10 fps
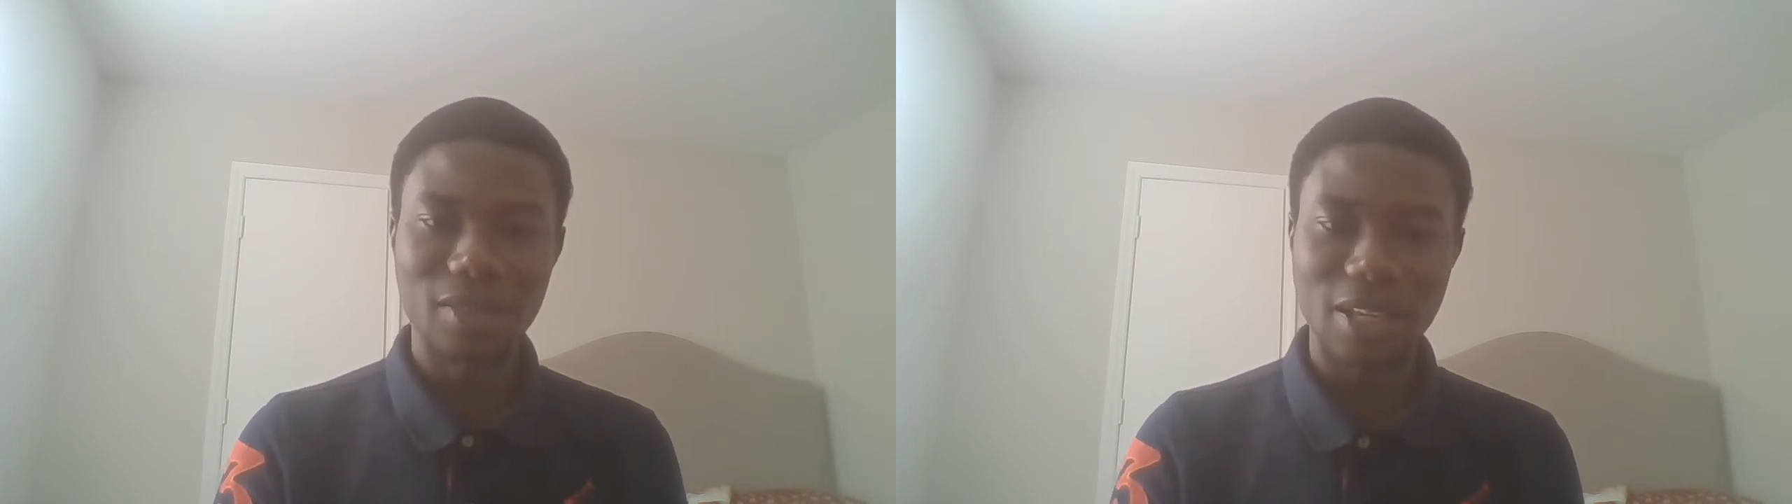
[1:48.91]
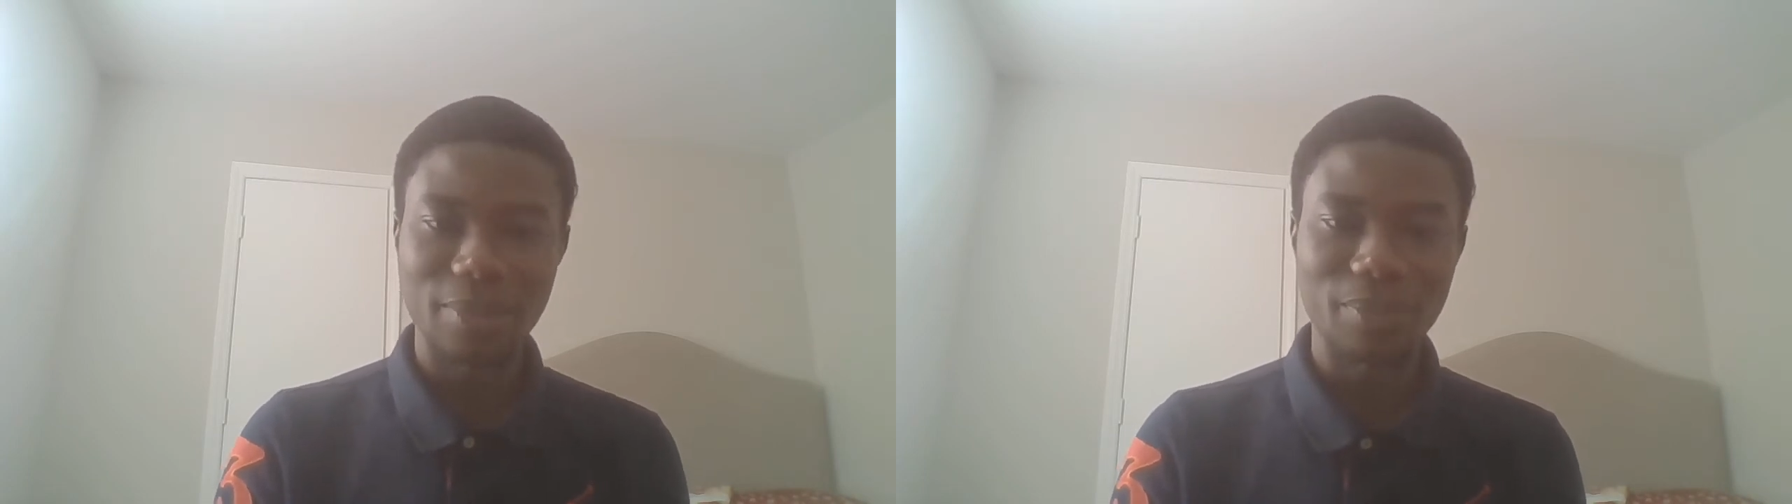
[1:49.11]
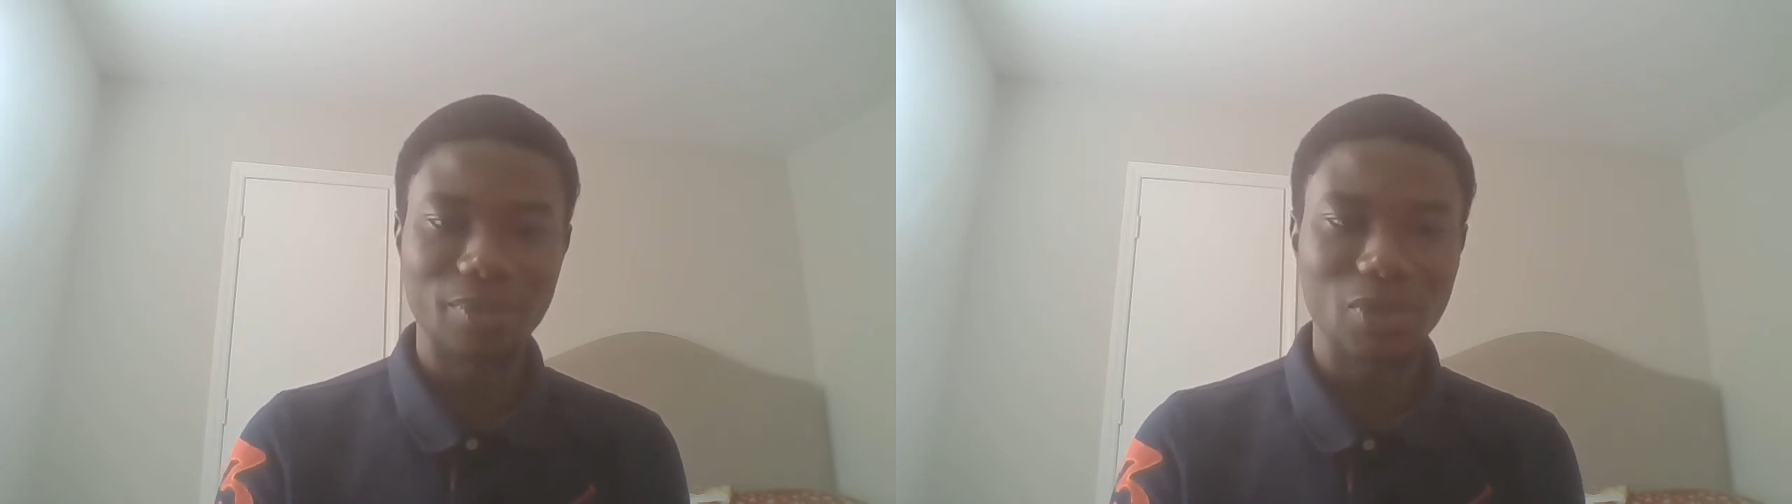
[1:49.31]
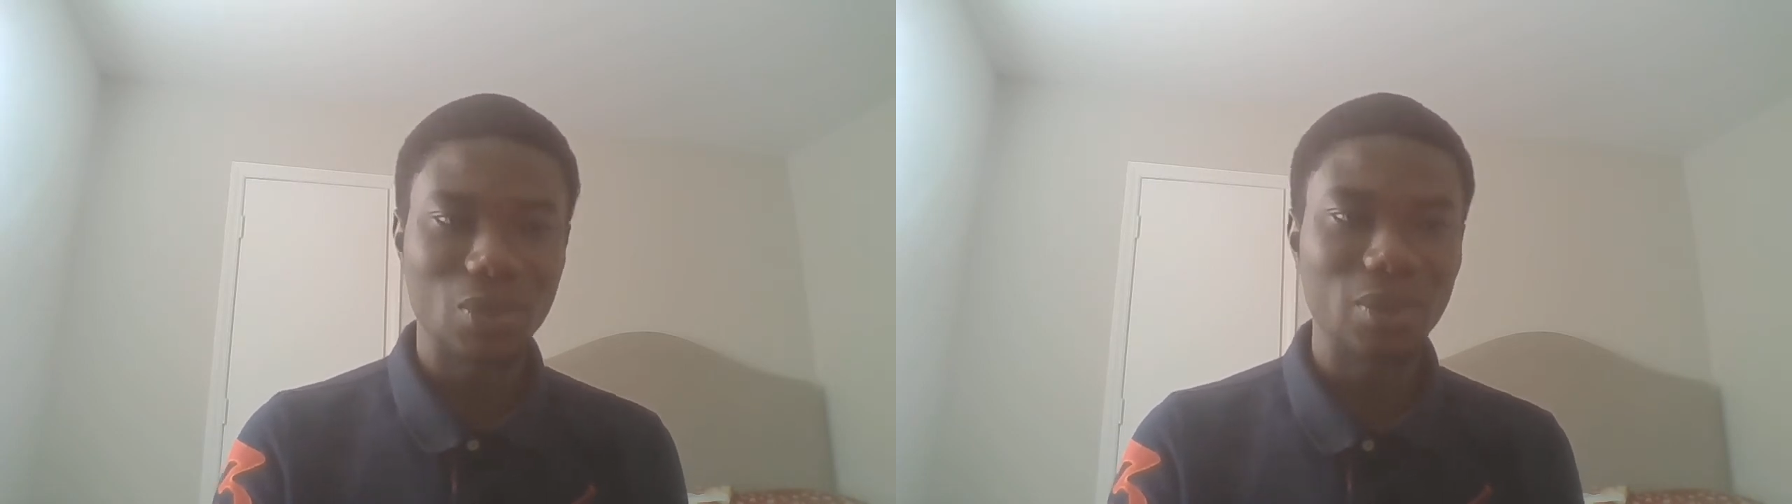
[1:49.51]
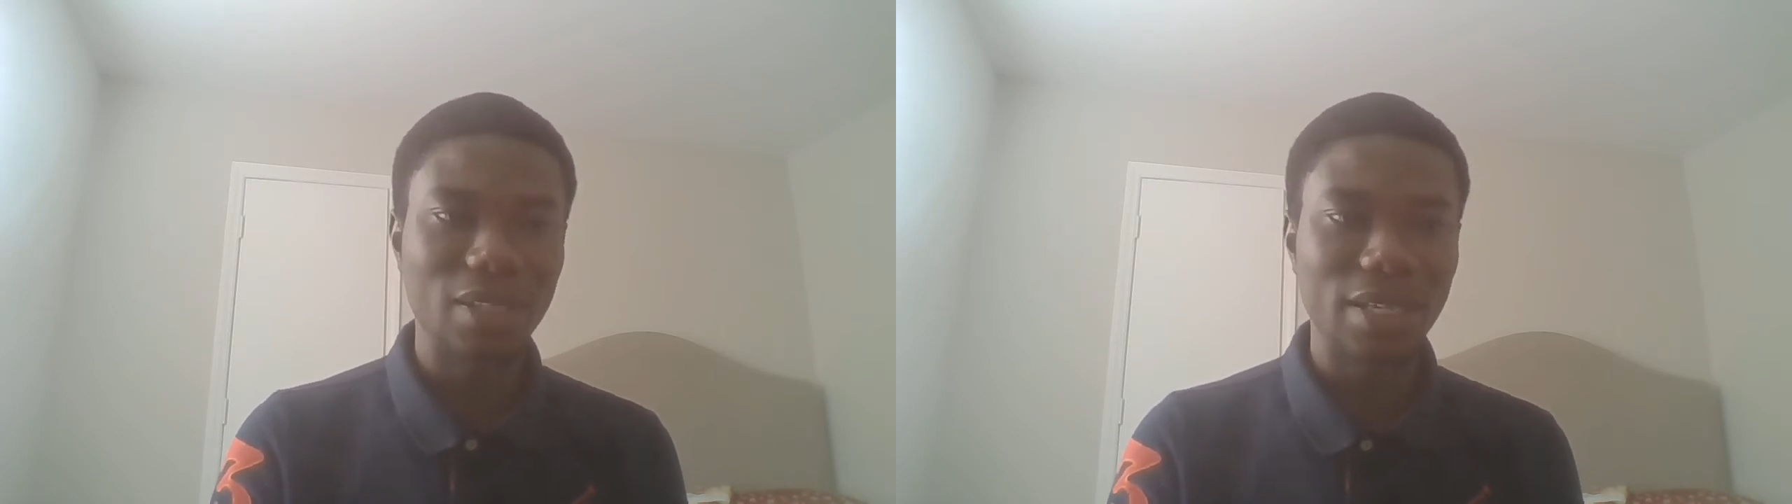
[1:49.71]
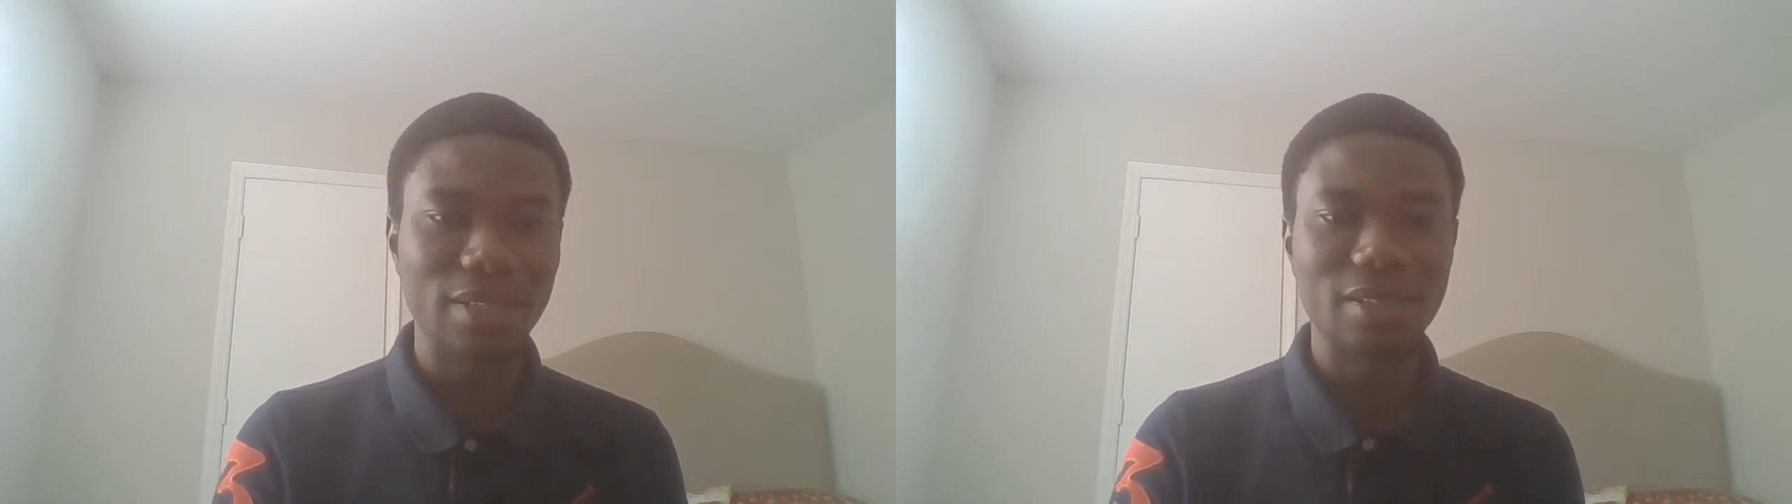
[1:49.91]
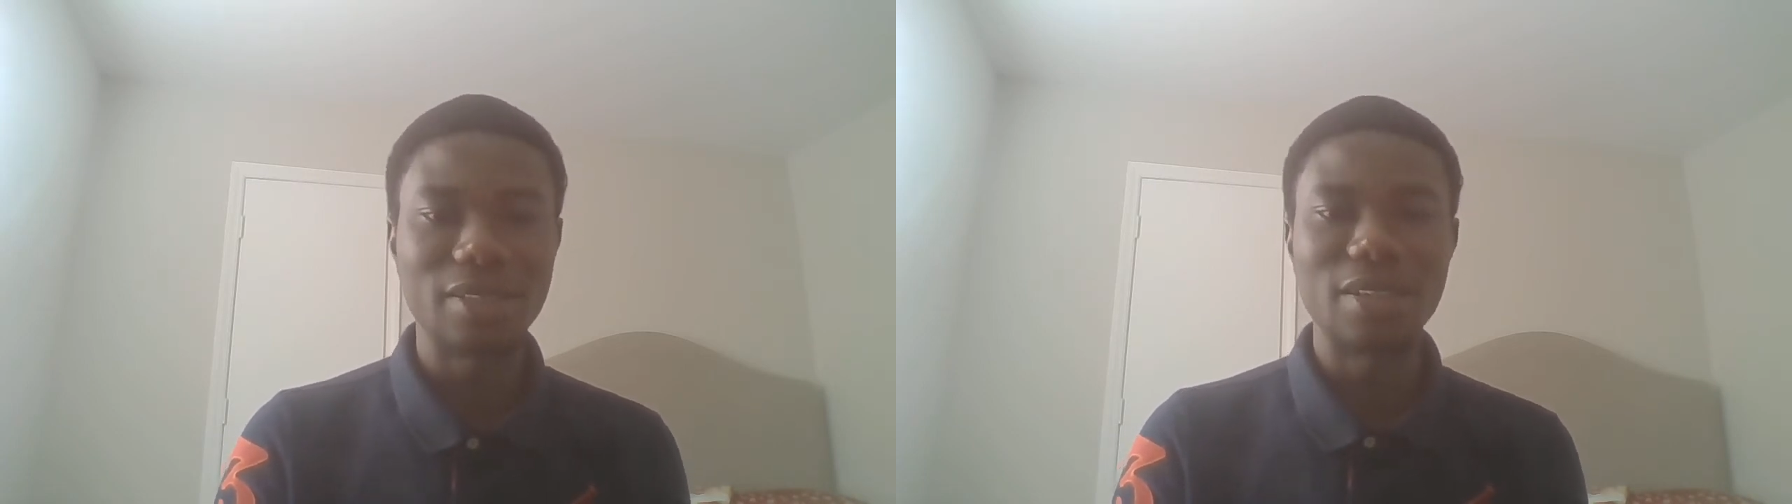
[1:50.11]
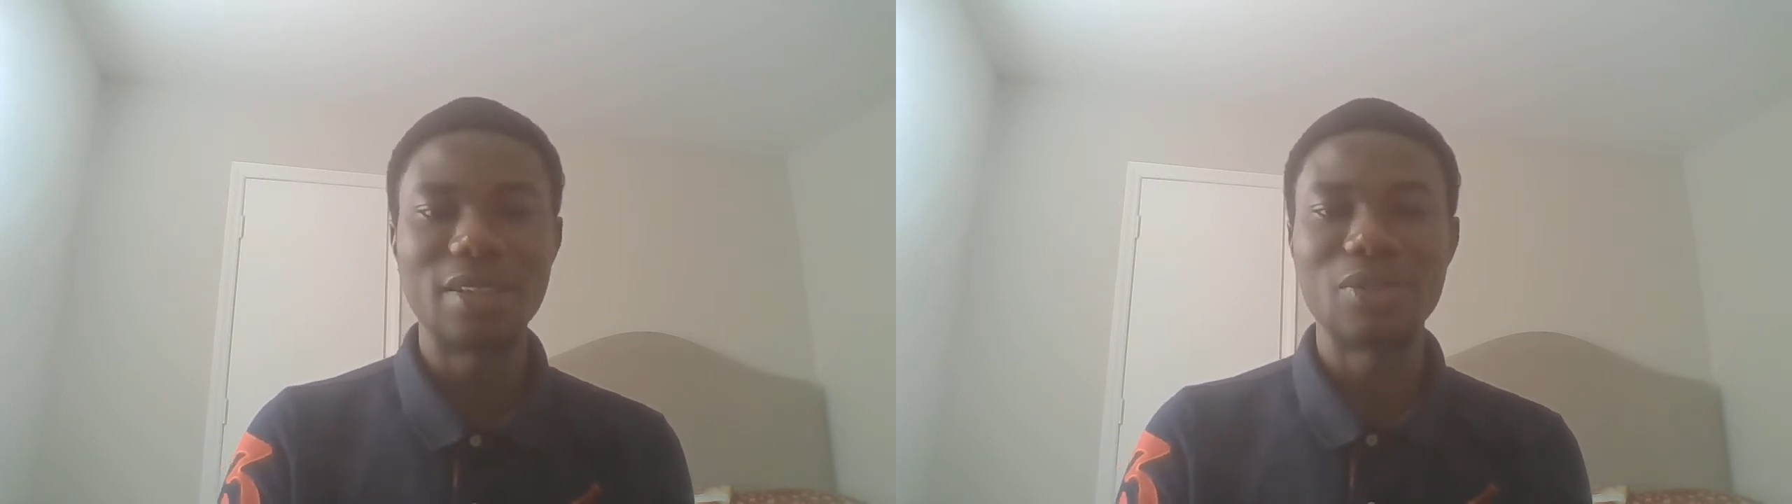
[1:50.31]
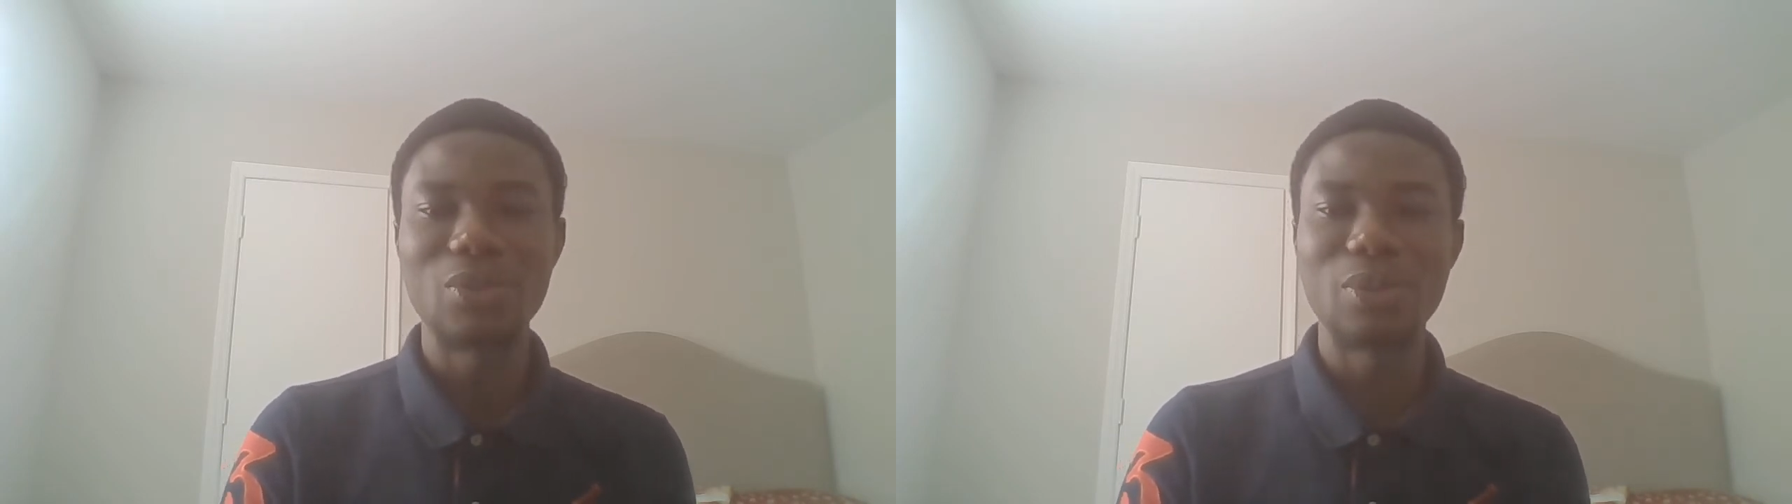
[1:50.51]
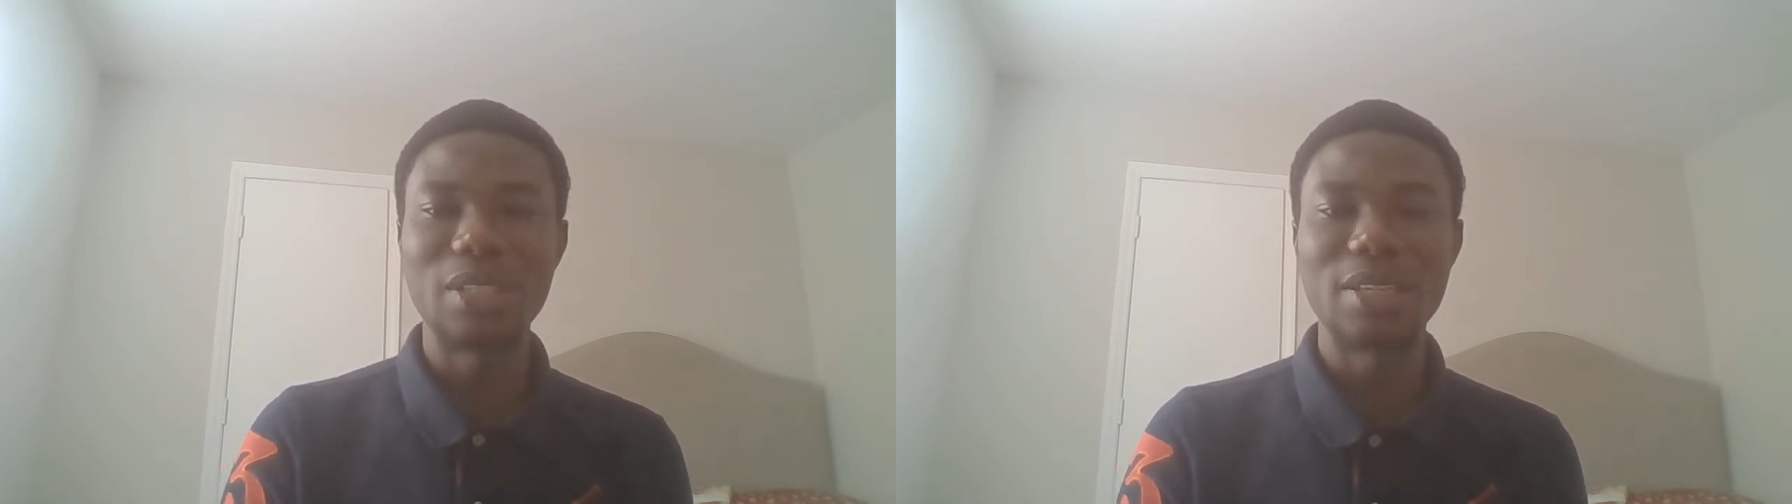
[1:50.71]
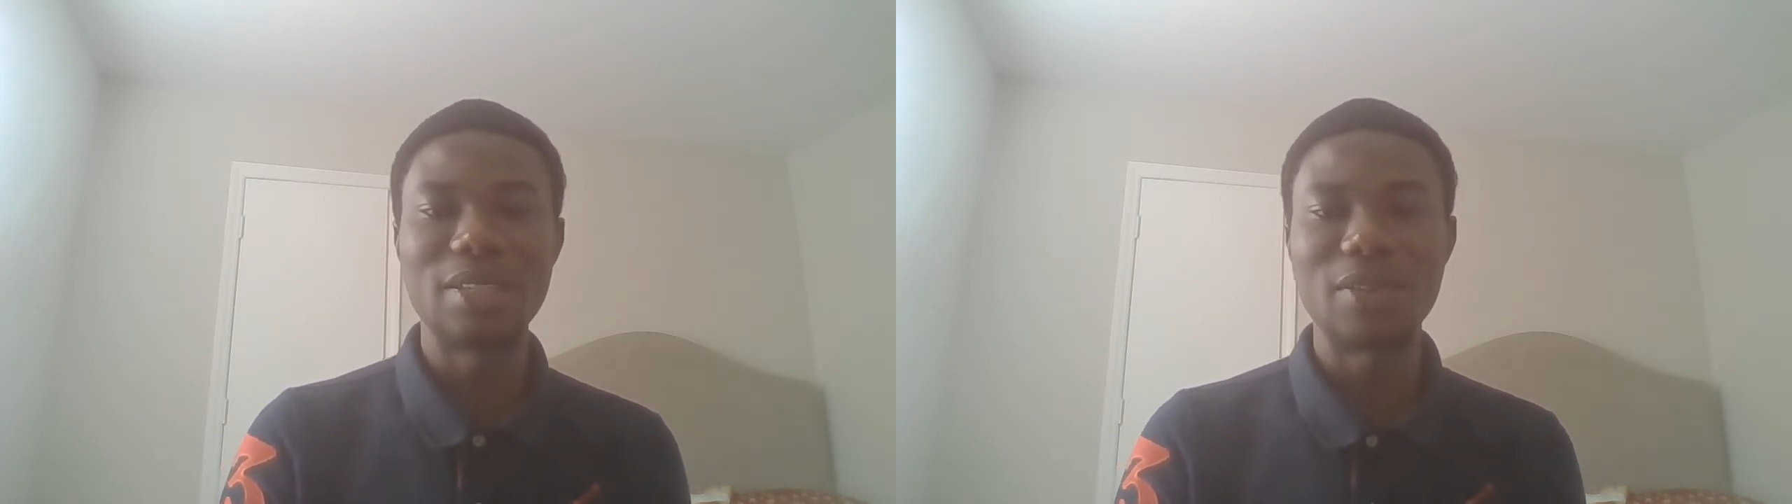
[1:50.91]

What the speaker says: do takes